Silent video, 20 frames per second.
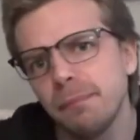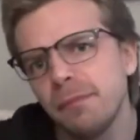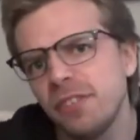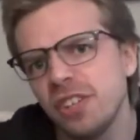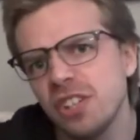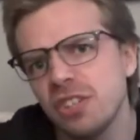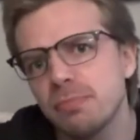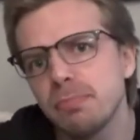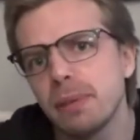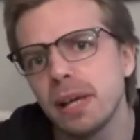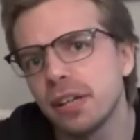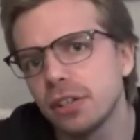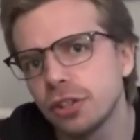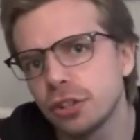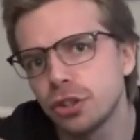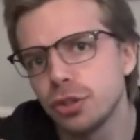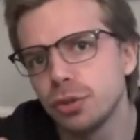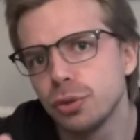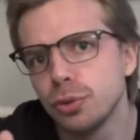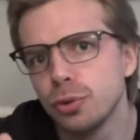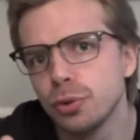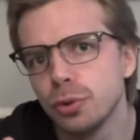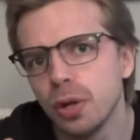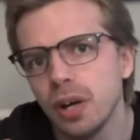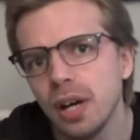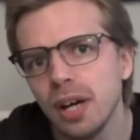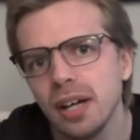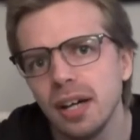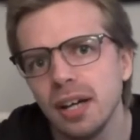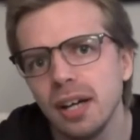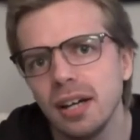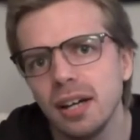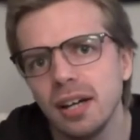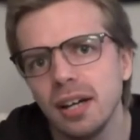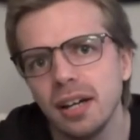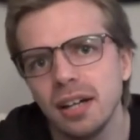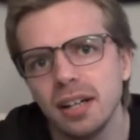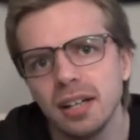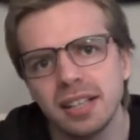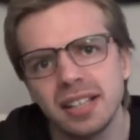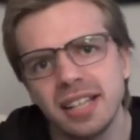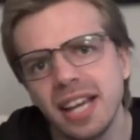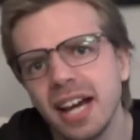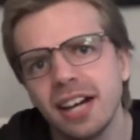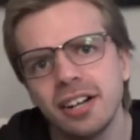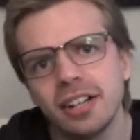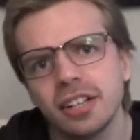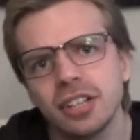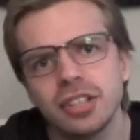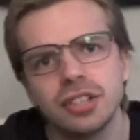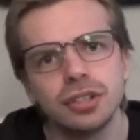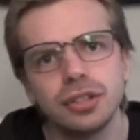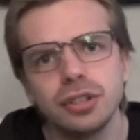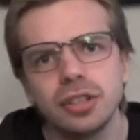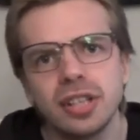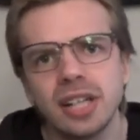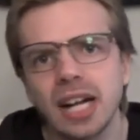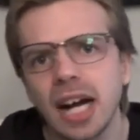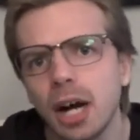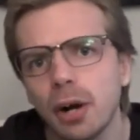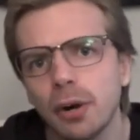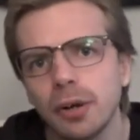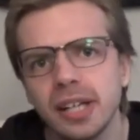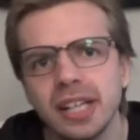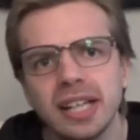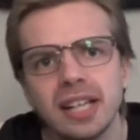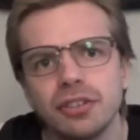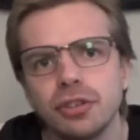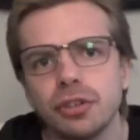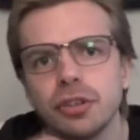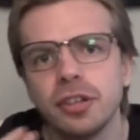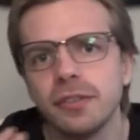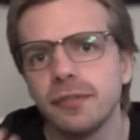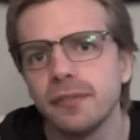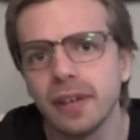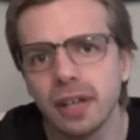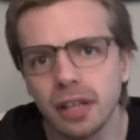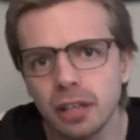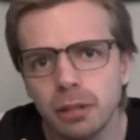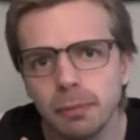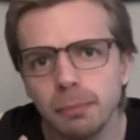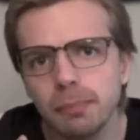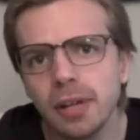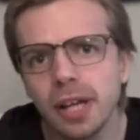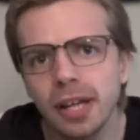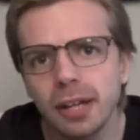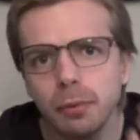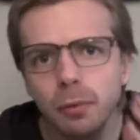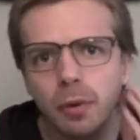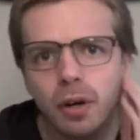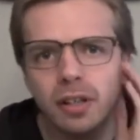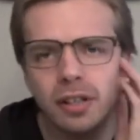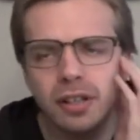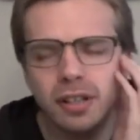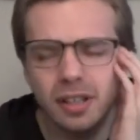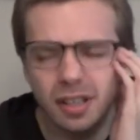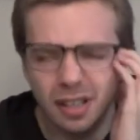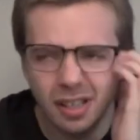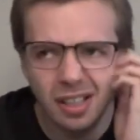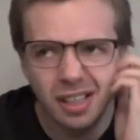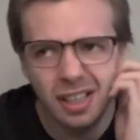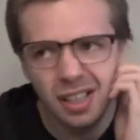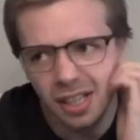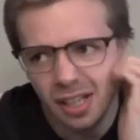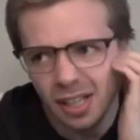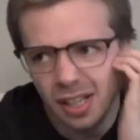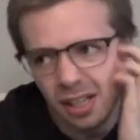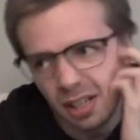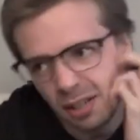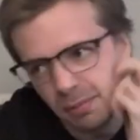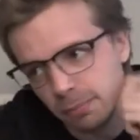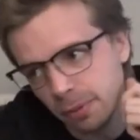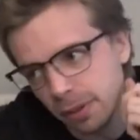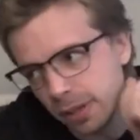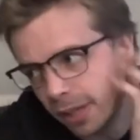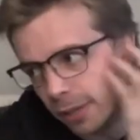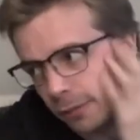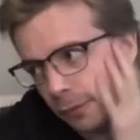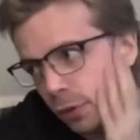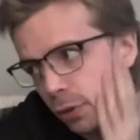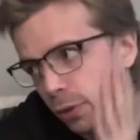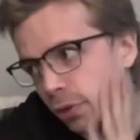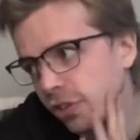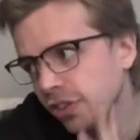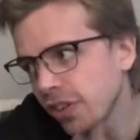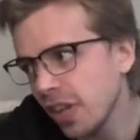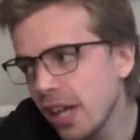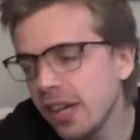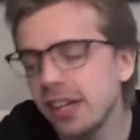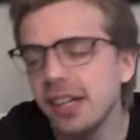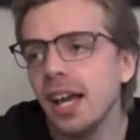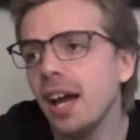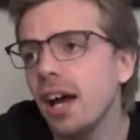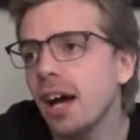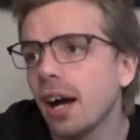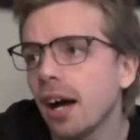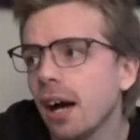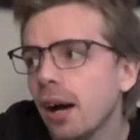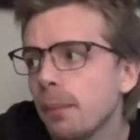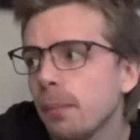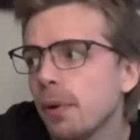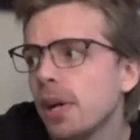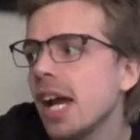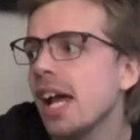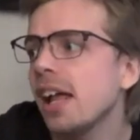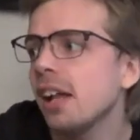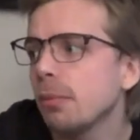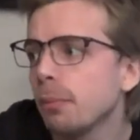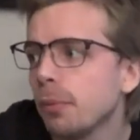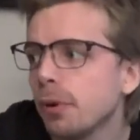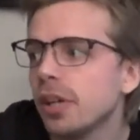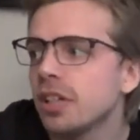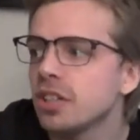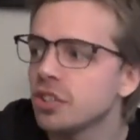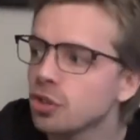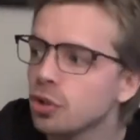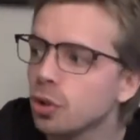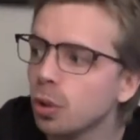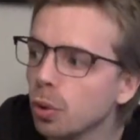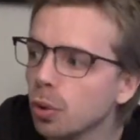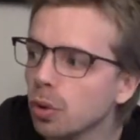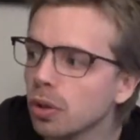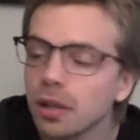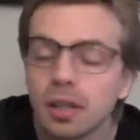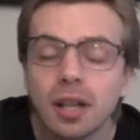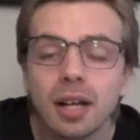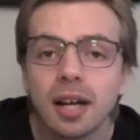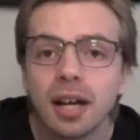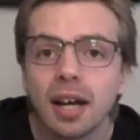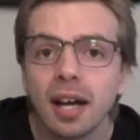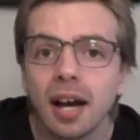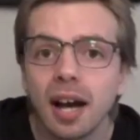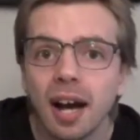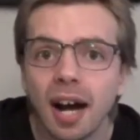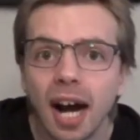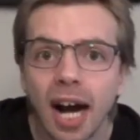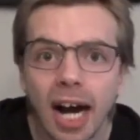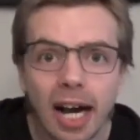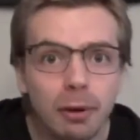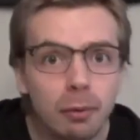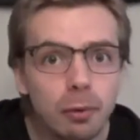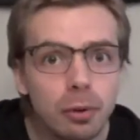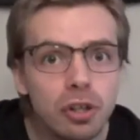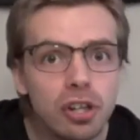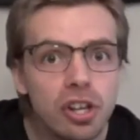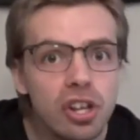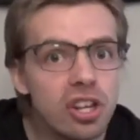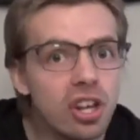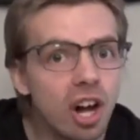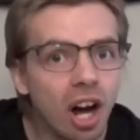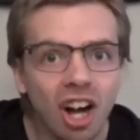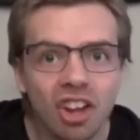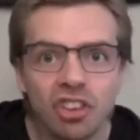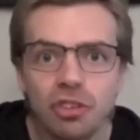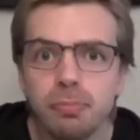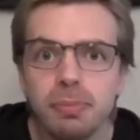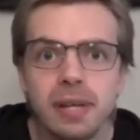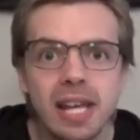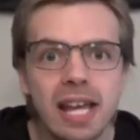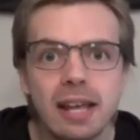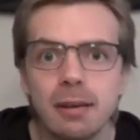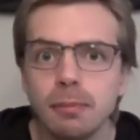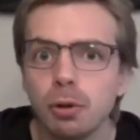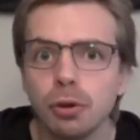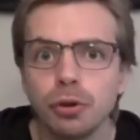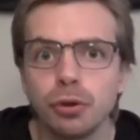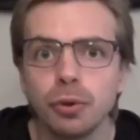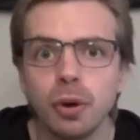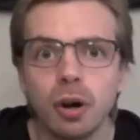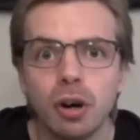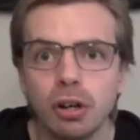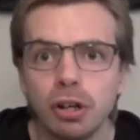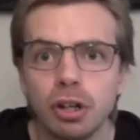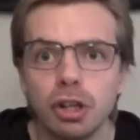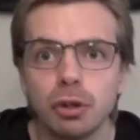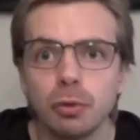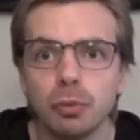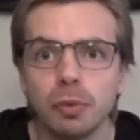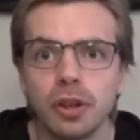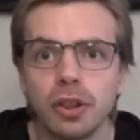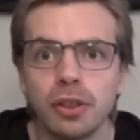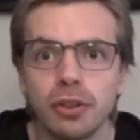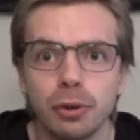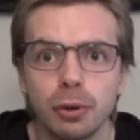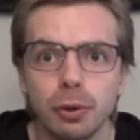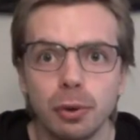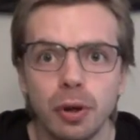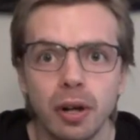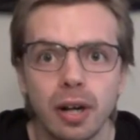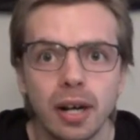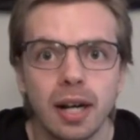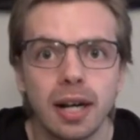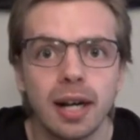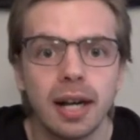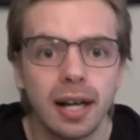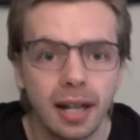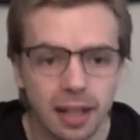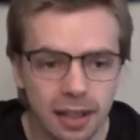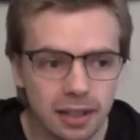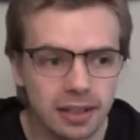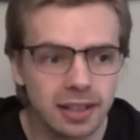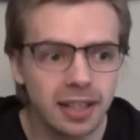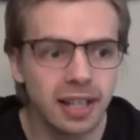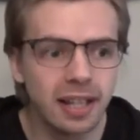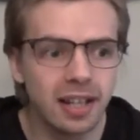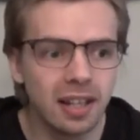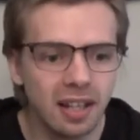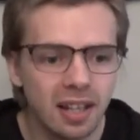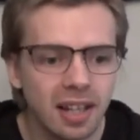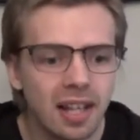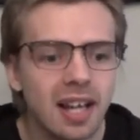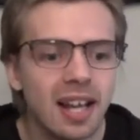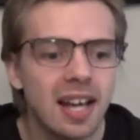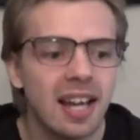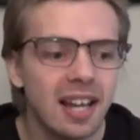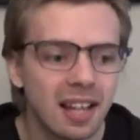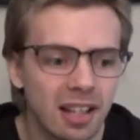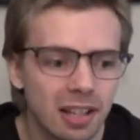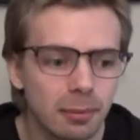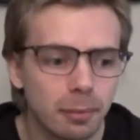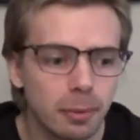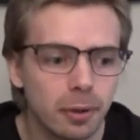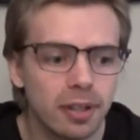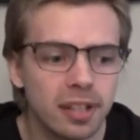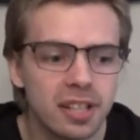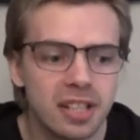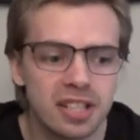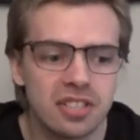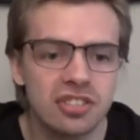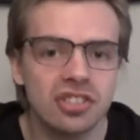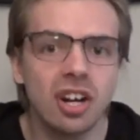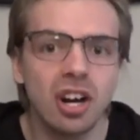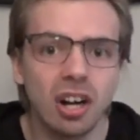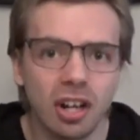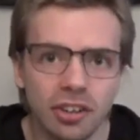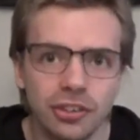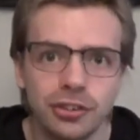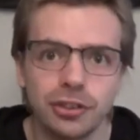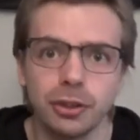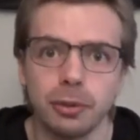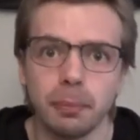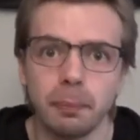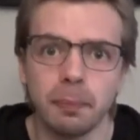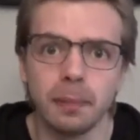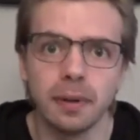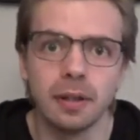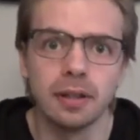fits better to character and how he has to develop like one. But if you said, yeah, but Hellboy is cool, I would not be able to argue with you. Hell yeah, Hellboy is awesome.